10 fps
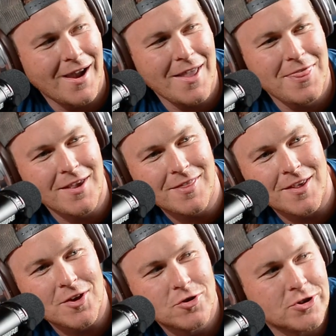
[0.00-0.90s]
think that
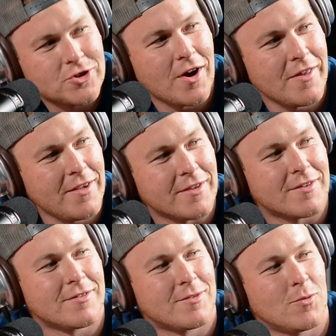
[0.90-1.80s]
you should try
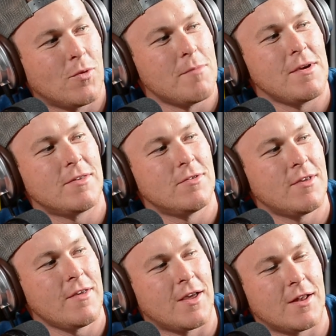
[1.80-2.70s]
this. What makes you
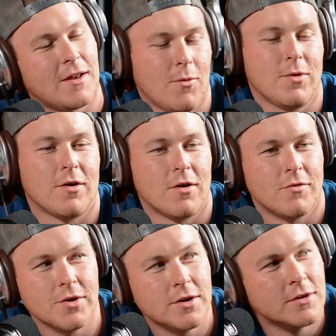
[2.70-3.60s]
say that? I went to Harvard.